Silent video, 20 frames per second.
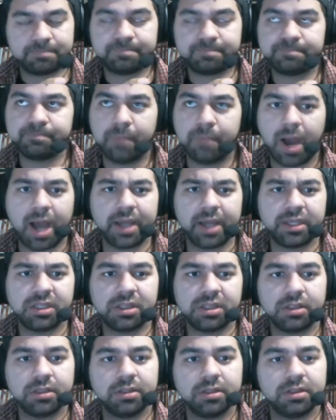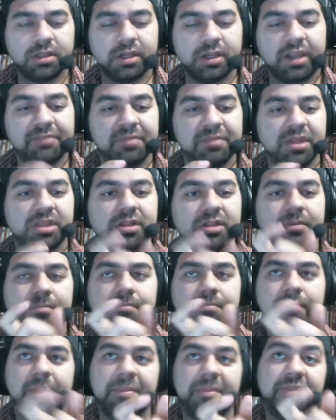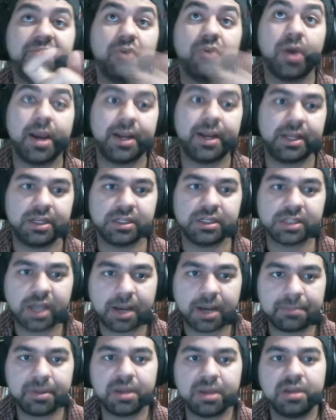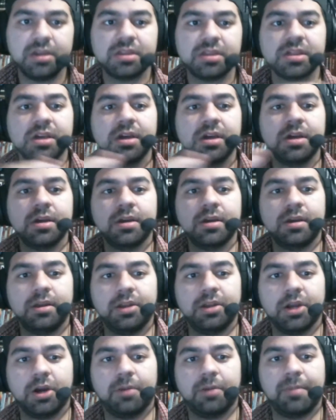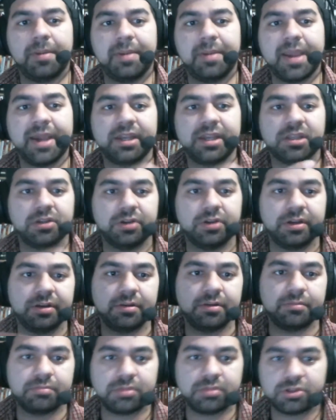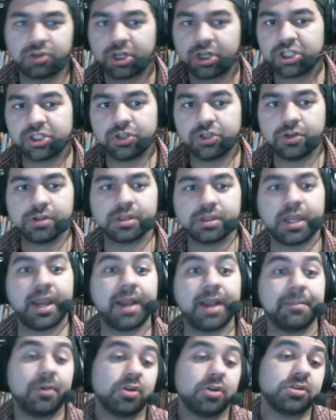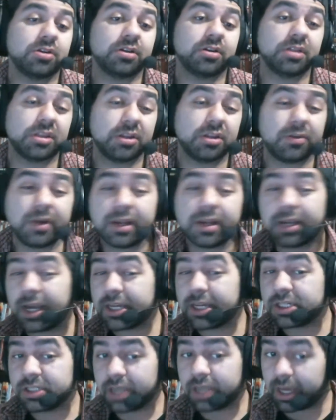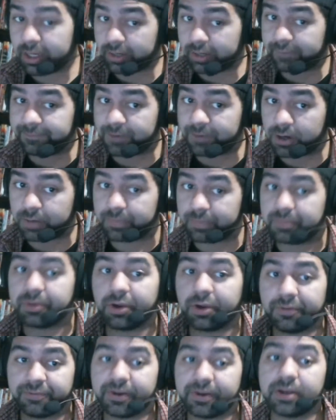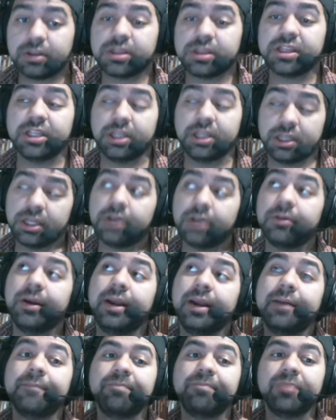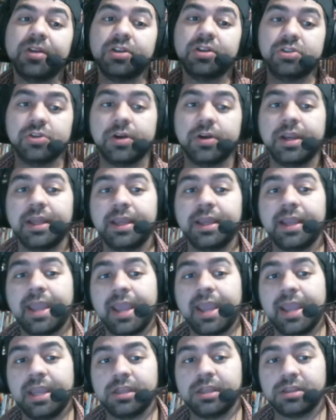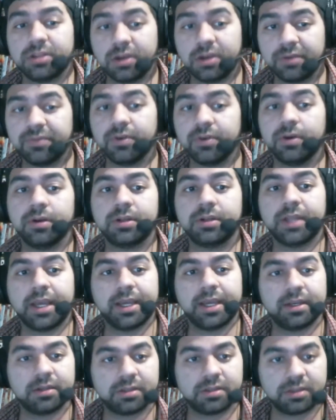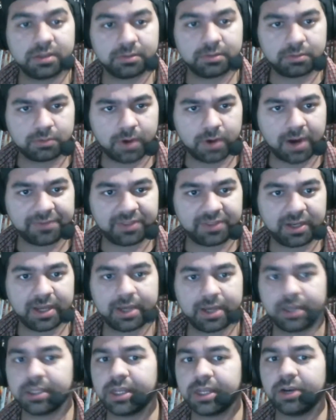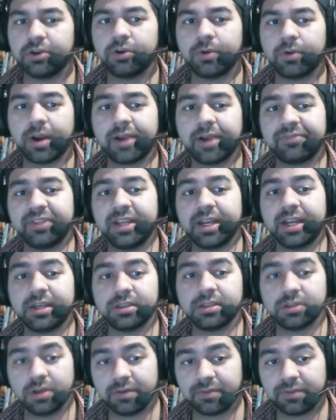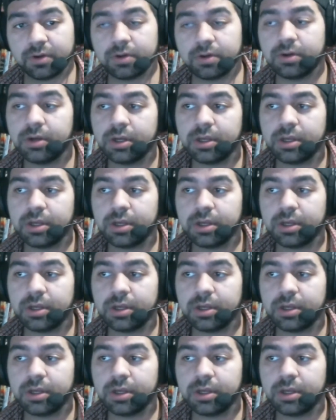mods to give me some maybe variety in zombies. You know, maybe add certain structures, and I'm also considering, not confirmed, considering joining a server that's Crafting Dead, because I know the Crafting Dead server,